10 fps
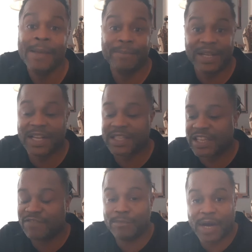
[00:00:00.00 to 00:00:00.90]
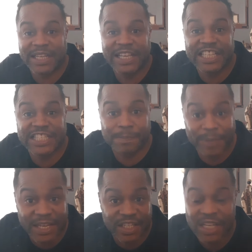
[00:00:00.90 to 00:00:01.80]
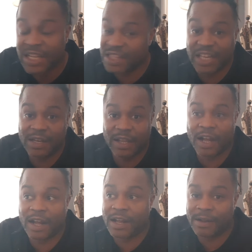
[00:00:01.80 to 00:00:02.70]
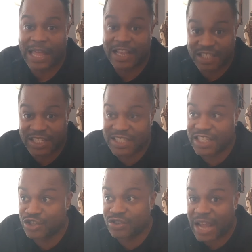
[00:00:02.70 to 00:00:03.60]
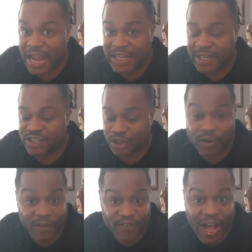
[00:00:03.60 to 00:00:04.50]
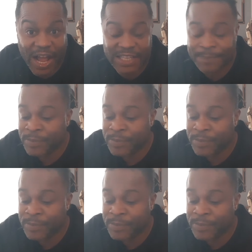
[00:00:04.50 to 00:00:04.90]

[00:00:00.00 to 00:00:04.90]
because if money is speech, then as Citizens United certifies,